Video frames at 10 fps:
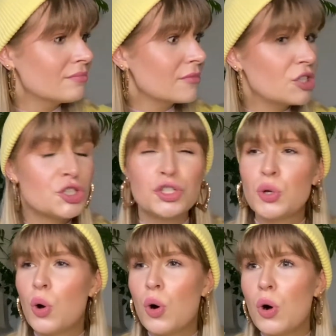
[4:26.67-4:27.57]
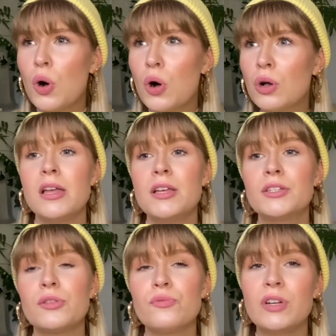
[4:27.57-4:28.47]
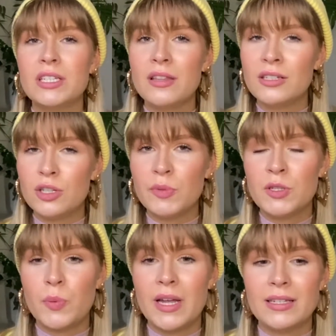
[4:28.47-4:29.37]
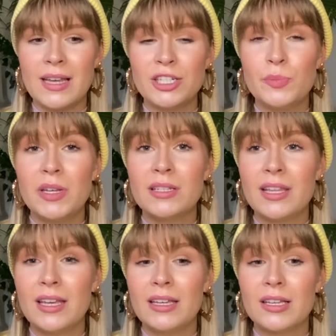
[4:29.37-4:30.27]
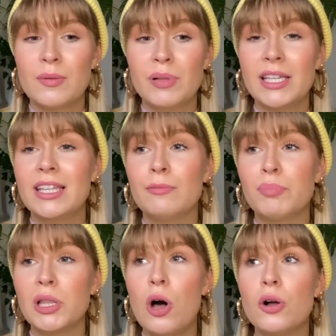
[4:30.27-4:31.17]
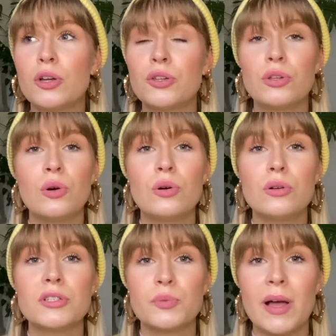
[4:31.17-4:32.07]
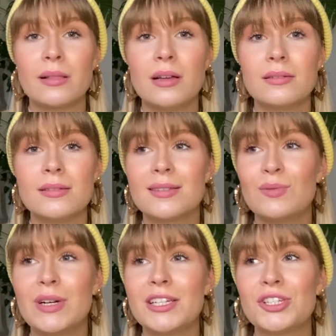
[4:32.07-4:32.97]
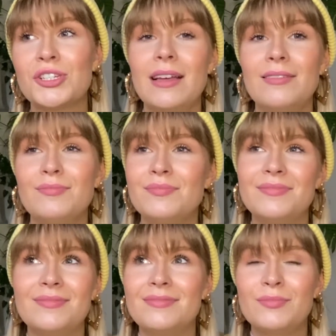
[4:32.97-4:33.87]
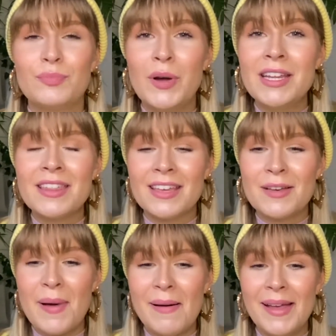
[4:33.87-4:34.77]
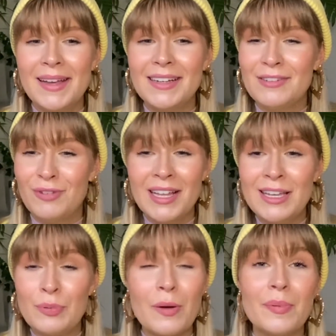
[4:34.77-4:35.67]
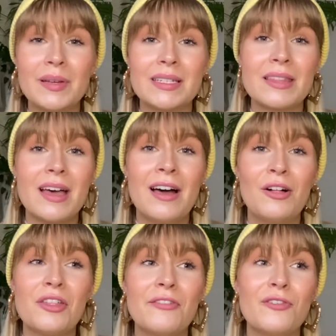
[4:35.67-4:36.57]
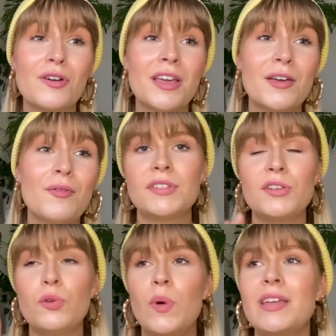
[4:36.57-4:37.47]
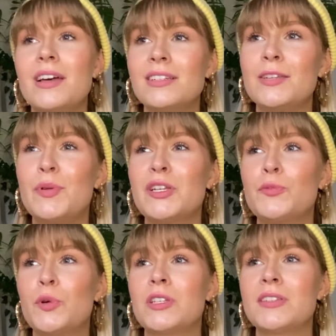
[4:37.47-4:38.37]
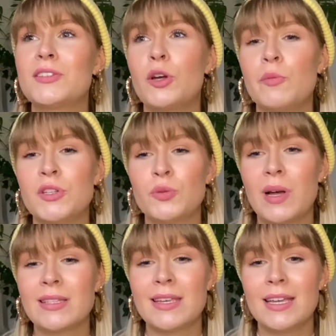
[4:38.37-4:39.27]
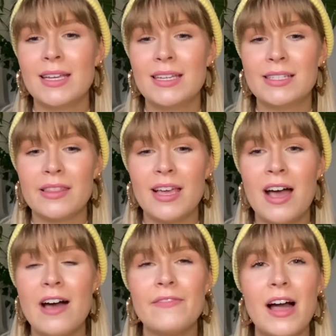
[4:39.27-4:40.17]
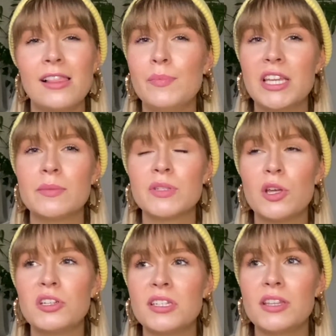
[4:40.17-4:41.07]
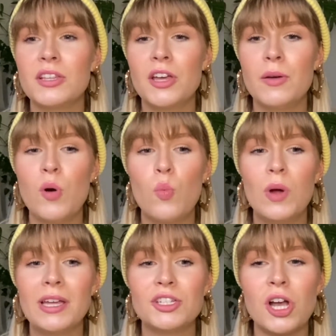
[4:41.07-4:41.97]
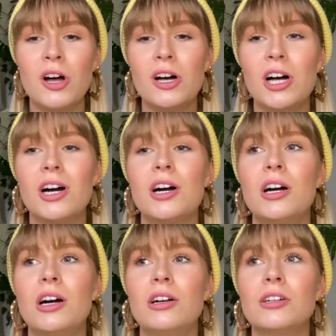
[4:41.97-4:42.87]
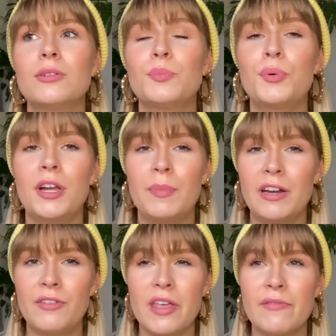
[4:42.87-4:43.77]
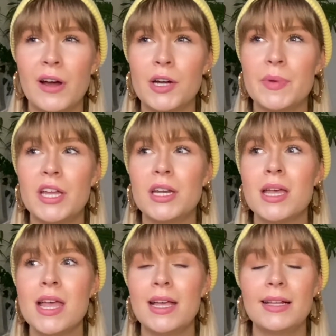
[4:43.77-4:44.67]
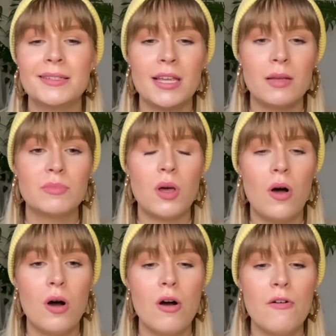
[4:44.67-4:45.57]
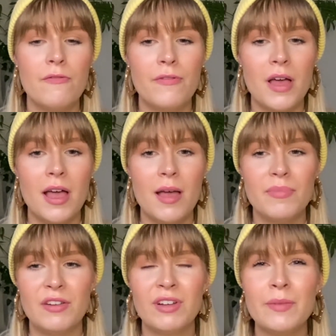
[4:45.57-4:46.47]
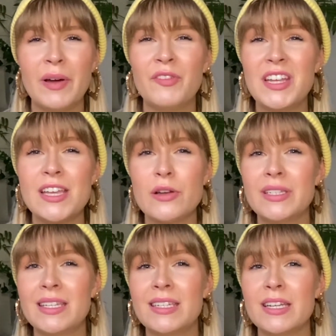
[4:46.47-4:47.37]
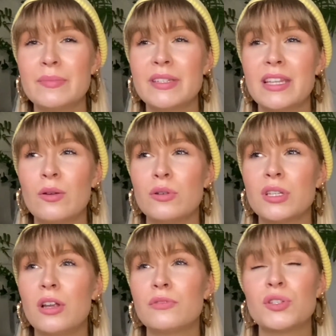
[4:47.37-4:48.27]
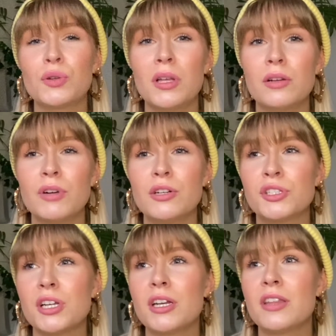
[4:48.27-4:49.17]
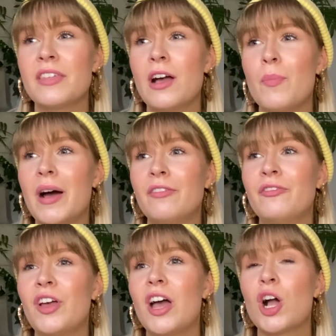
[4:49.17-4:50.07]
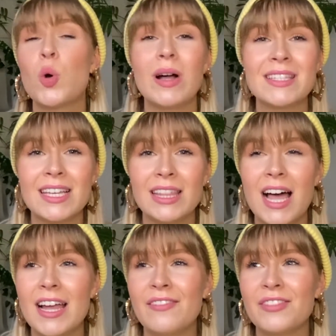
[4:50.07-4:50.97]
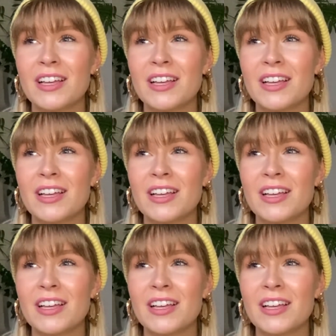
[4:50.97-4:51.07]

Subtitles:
Shore. So the reason they stop you sweating is actually because they completely block your sweat glands, which when you think about it, it really probably isn't that healthy for you. So the way that antiperspirants stop you sweating is that they have aluminium salts in them, which are pretty bad for the environment in terms of they're really bad for ecosystems. They cause a lot of soil erosion. They are bad for aquatic life.